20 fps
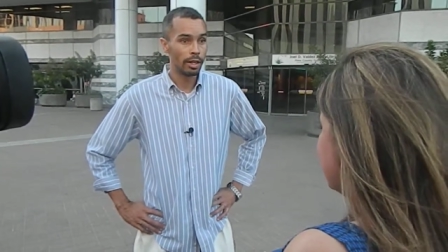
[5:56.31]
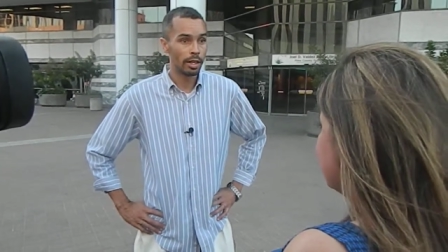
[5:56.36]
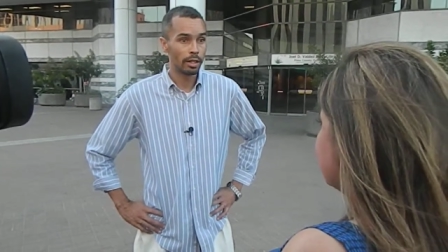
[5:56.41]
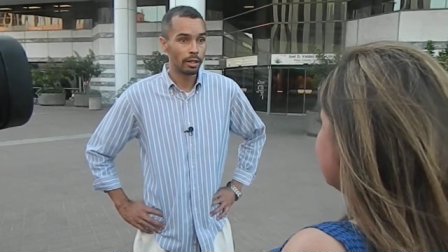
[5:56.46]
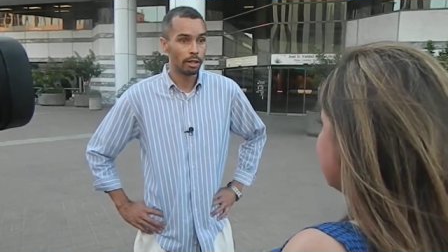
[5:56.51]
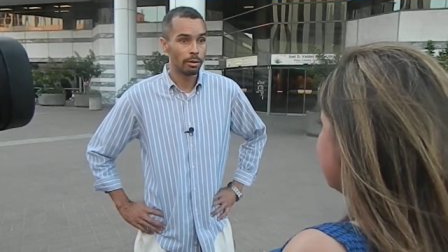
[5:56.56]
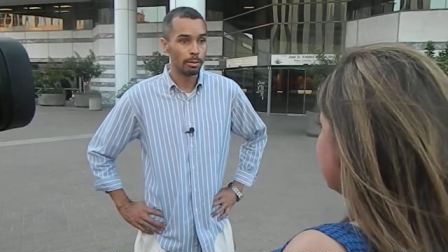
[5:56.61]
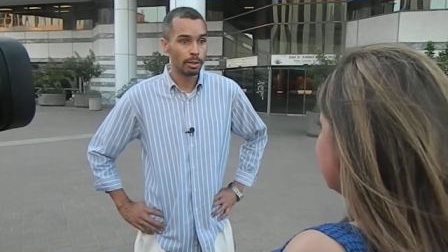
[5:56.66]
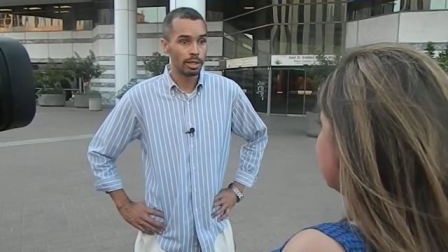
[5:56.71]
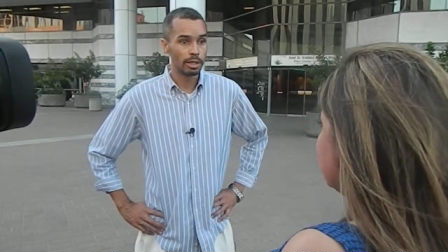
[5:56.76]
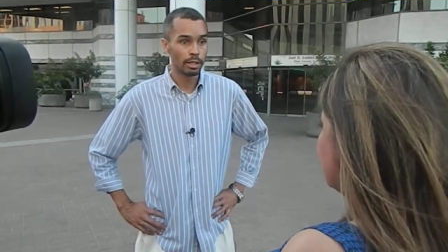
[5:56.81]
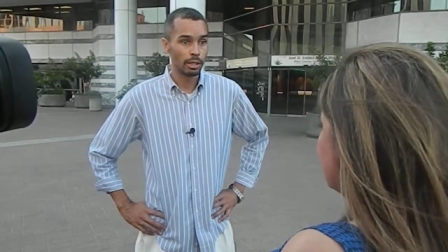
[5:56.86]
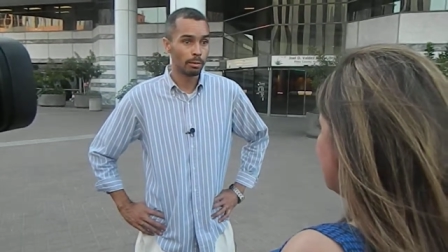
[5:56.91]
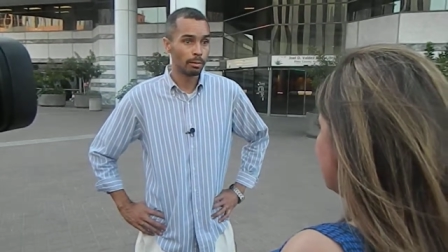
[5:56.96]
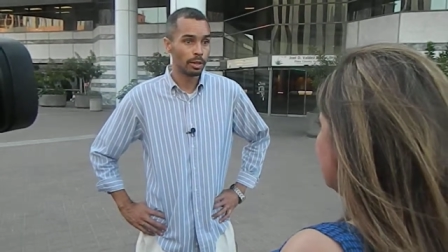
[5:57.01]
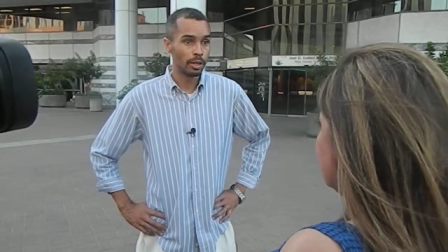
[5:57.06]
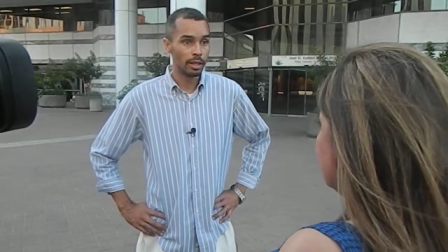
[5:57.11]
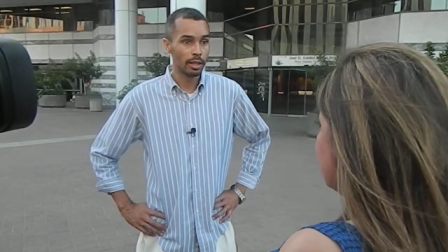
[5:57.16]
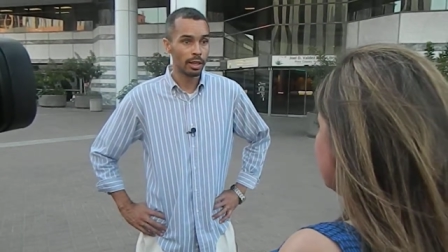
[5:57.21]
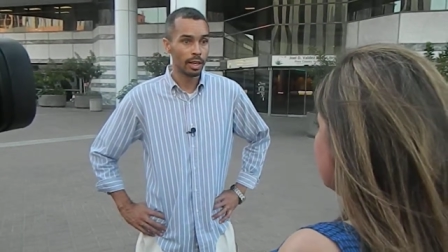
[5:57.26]
It could be
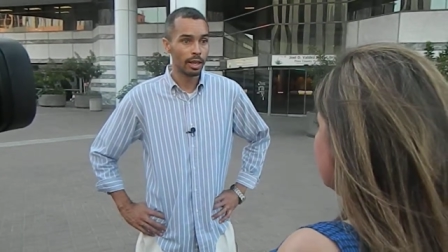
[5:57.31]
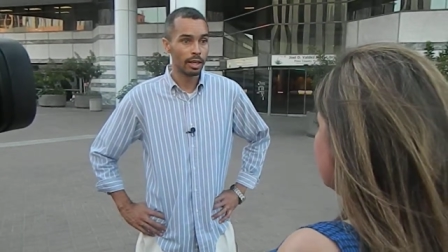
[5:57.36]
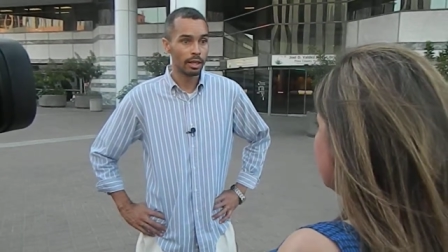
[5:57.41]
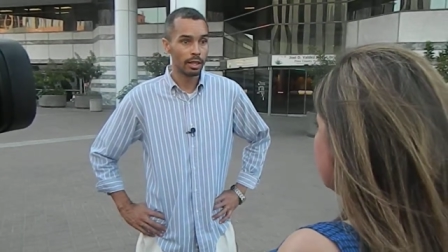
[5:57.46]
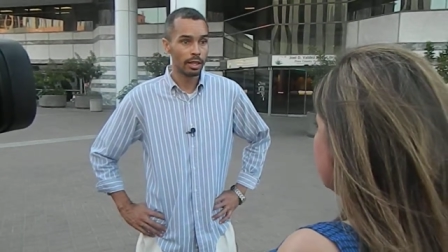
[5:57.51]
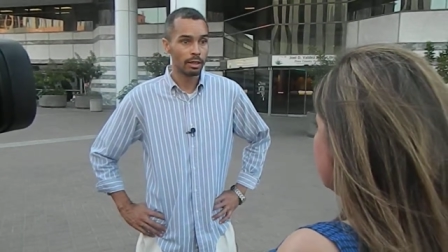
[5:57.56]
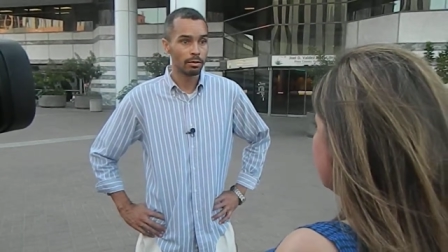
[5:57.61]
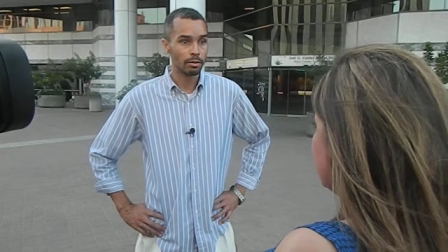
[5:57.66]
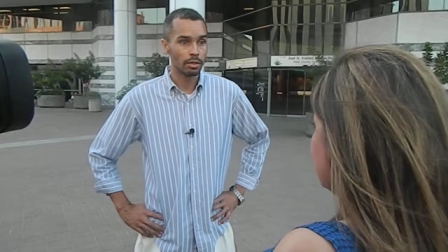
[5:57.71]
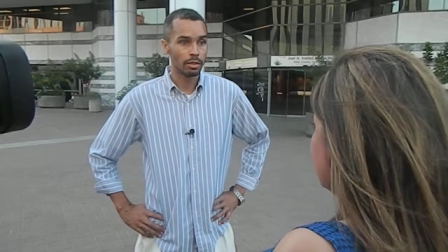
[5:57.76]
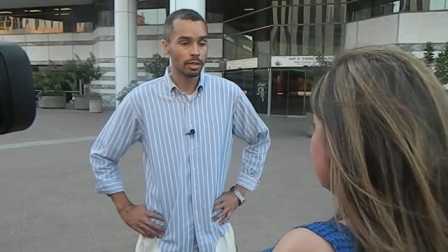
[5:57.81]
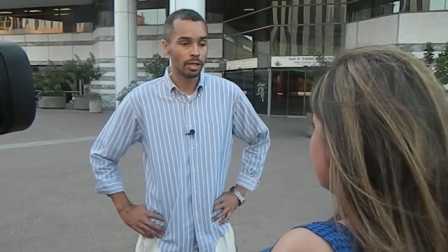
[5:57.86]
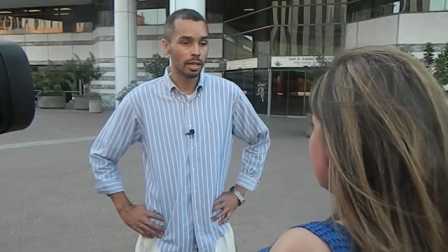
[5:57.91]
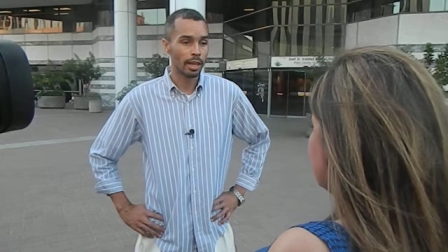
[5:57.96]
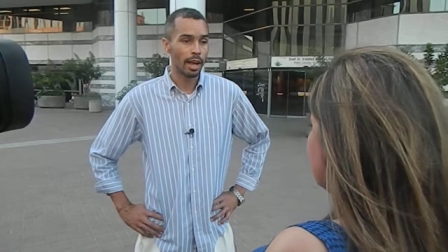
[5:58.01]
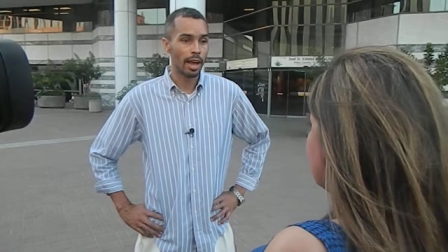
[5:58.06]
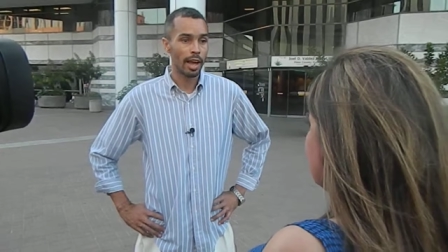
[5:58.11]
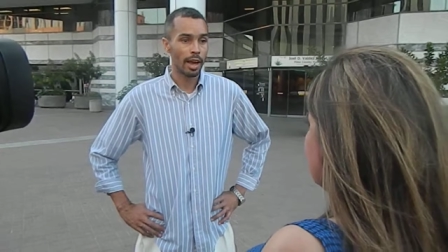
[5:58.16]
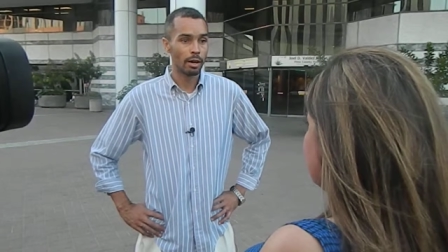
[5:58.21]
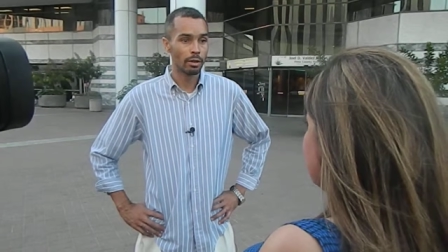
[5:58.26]
somebody that lives in
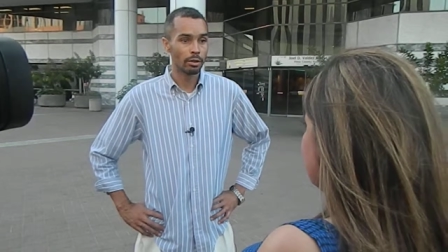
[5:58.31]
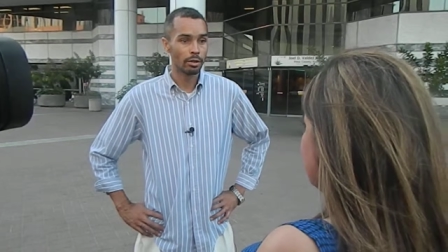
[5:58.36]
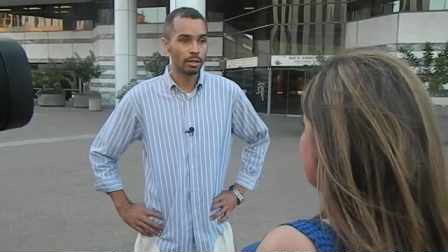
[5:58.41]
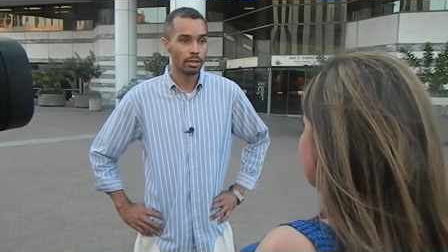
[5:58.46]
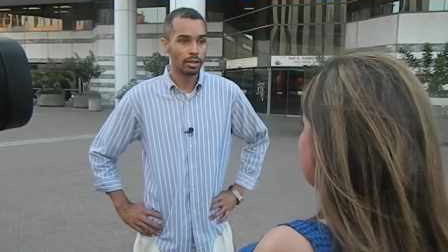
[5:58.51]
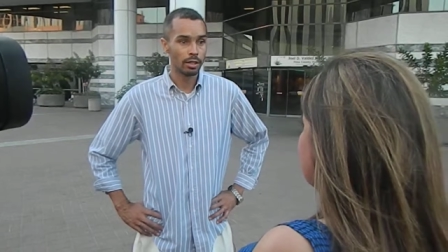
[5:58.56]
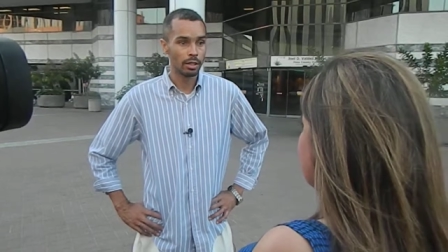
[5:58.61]
a house,